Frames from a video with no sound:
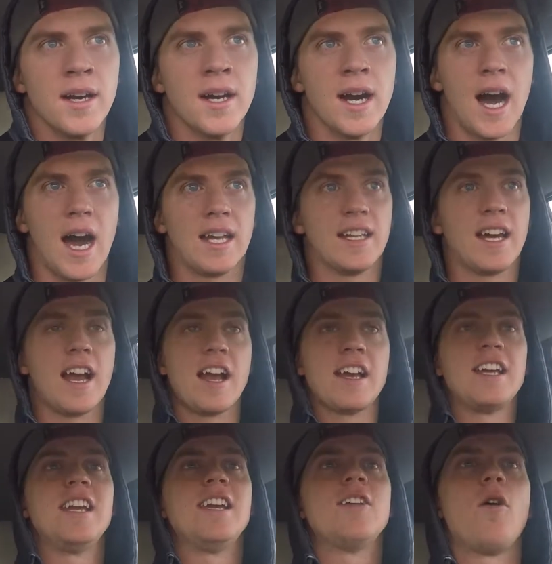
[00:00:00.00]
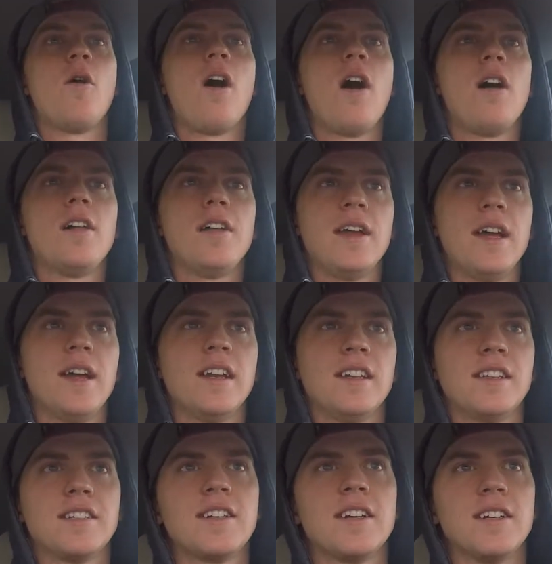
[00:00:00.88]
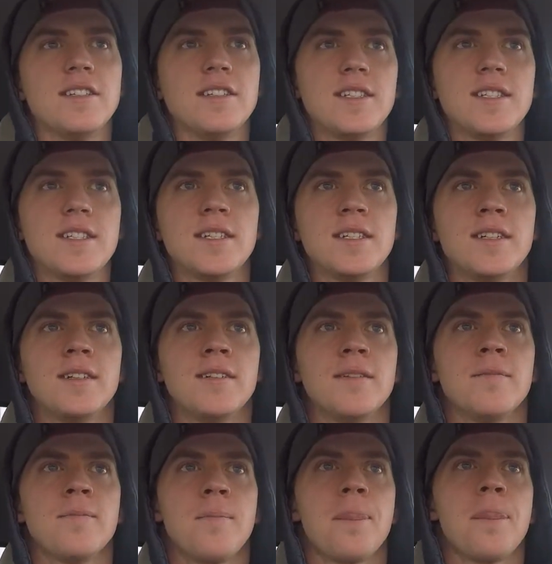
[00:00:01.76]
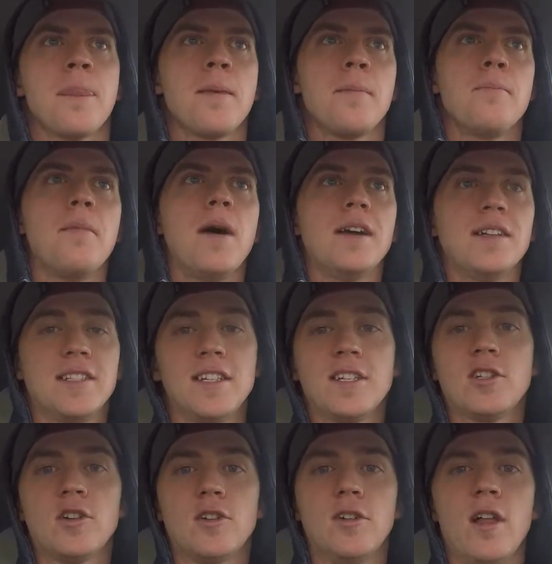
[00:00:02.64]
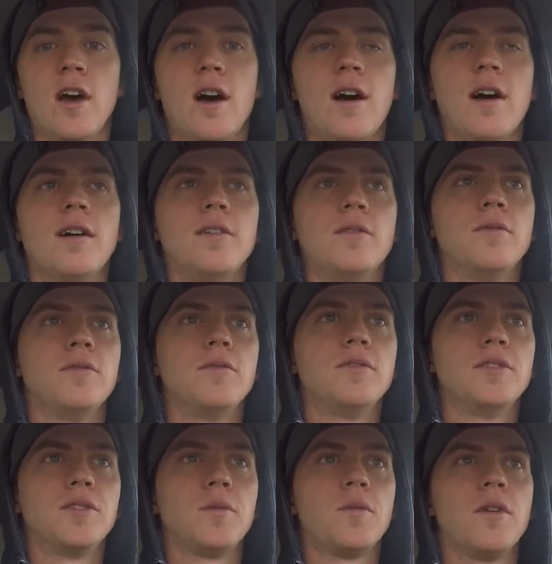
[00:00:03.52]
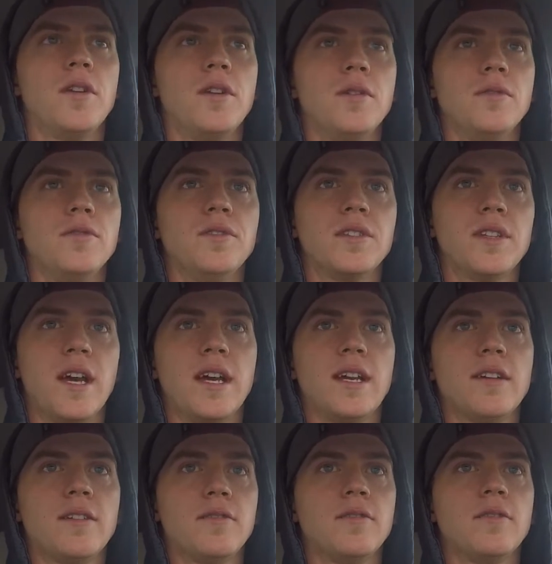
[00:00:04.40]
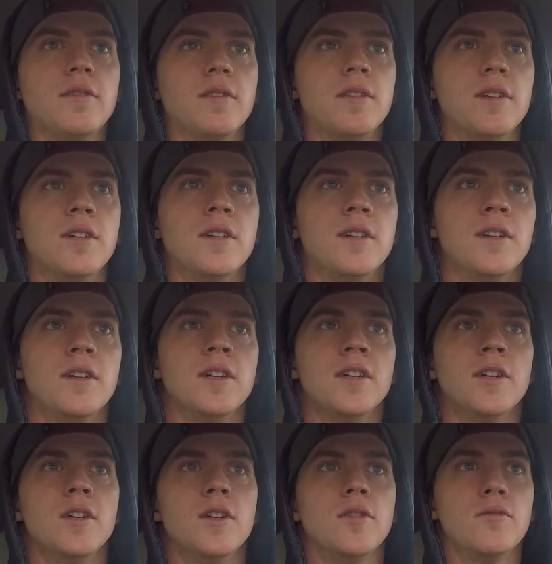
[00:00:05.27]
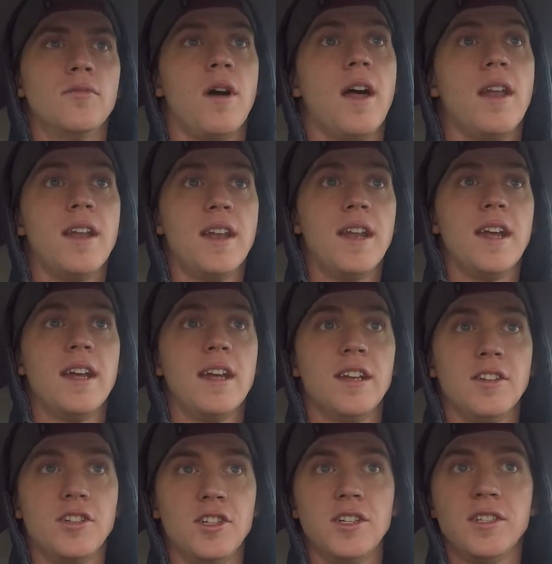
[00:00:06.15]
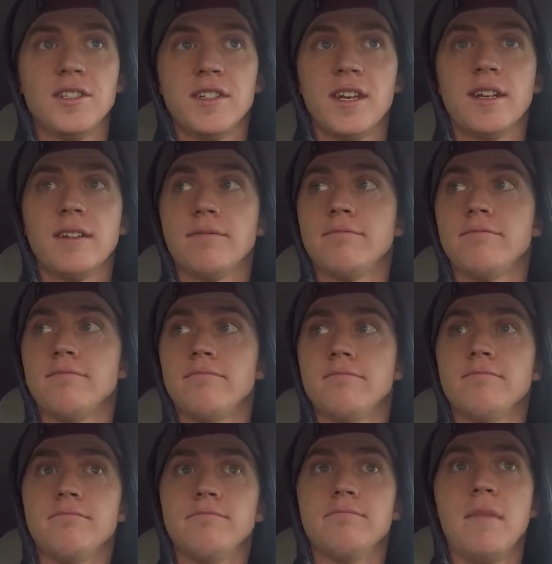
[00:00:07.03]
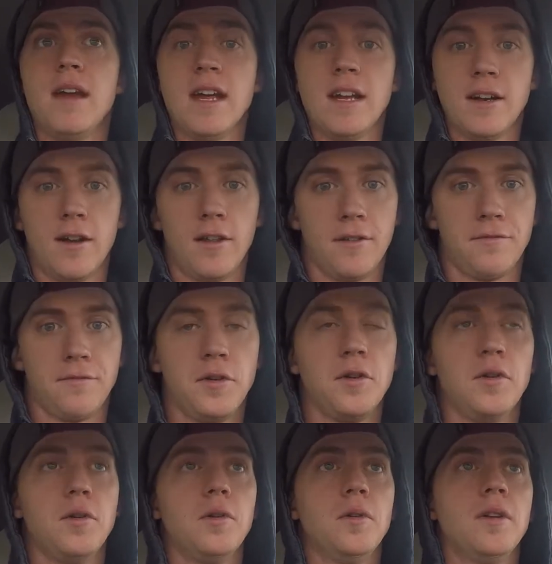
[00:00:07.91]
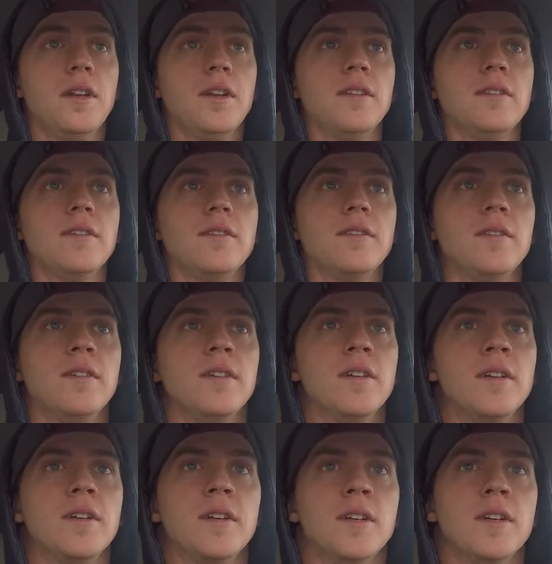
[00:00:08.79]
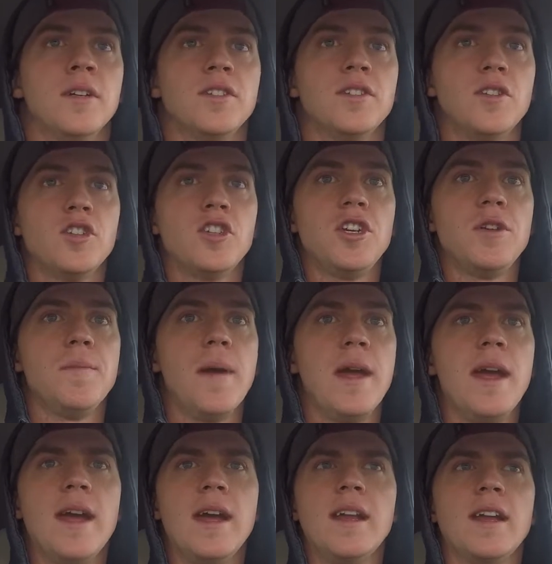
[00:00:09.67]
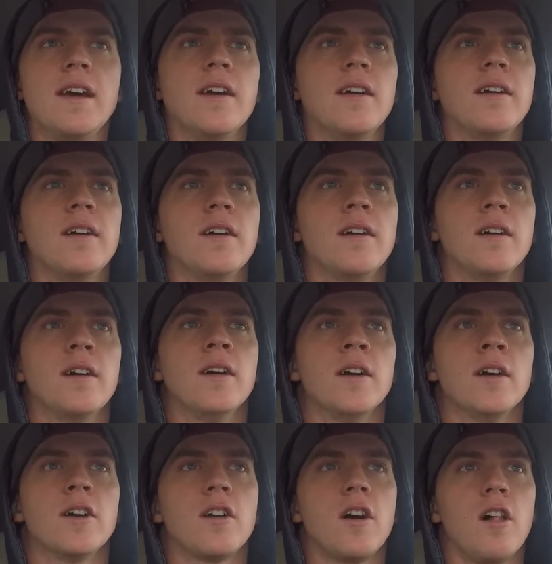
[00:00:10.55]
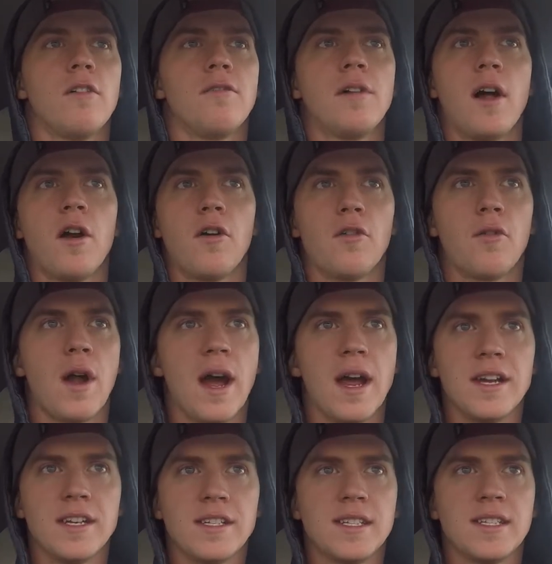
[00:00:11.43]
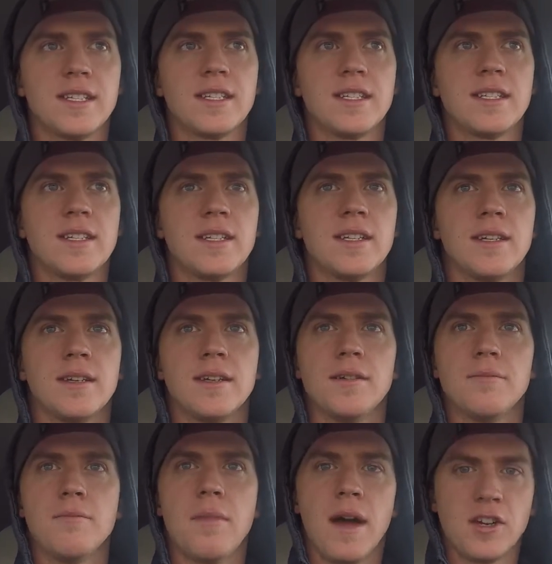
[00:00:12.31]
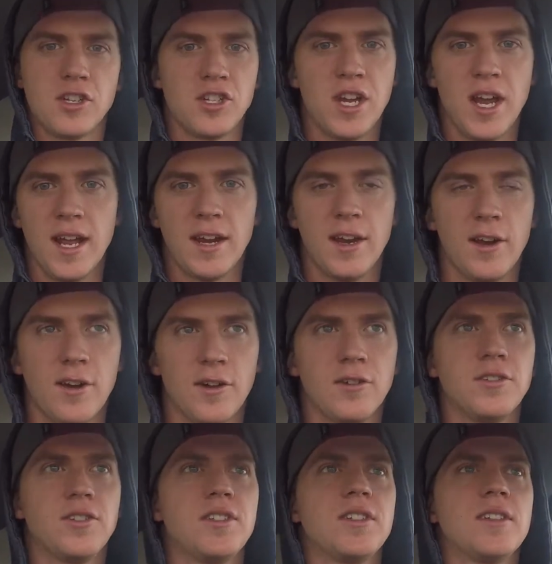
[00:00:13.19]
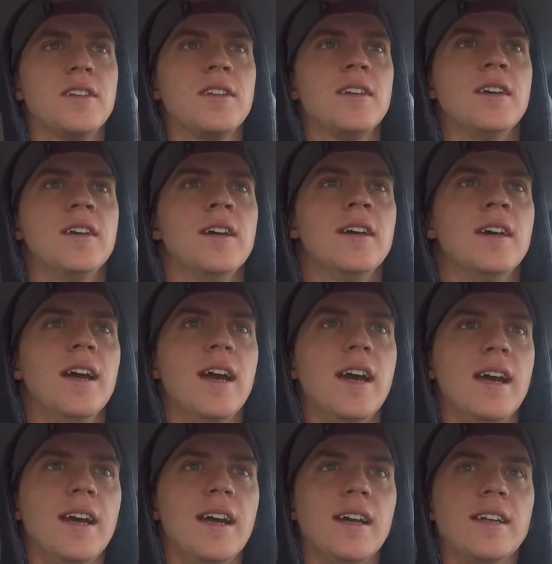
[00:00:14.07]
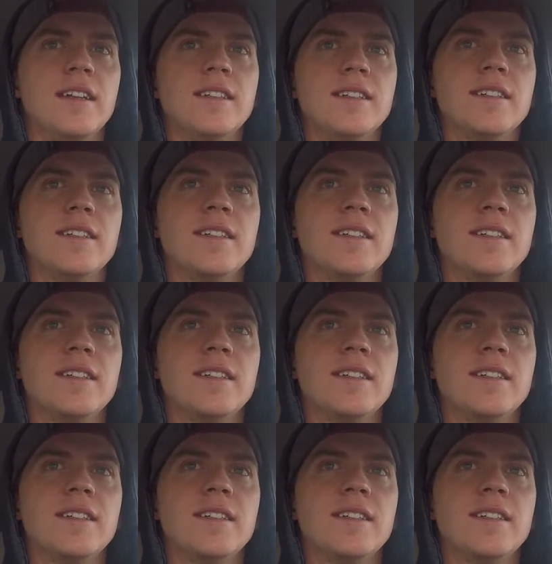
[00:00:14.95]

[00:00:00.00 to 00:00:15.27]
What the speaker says: I had, like, a keto holiday, and it's because my sister-in-law was the one who's, like, running it, and she's, like, making all the food. So she made cauliflower rice, mashed potatoes, and